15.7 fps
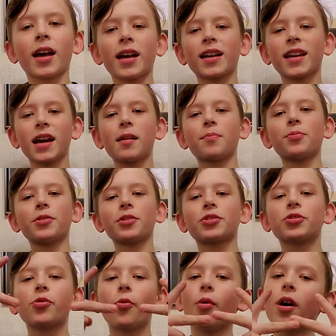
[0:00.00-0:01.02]
Hey
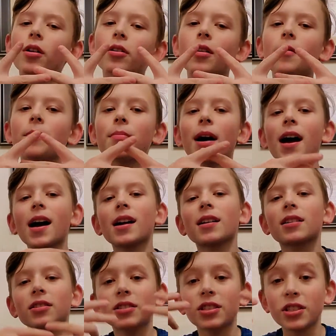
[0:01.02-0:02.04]
campers, welcome
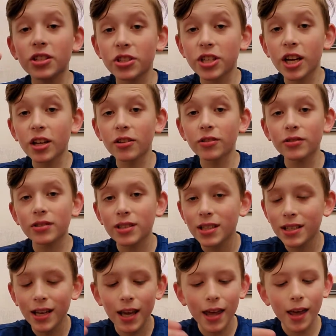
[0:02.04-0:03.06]
back to the channel.
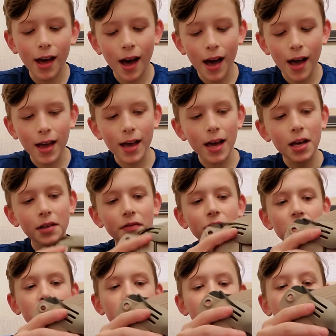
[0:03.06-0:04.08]
Today I have this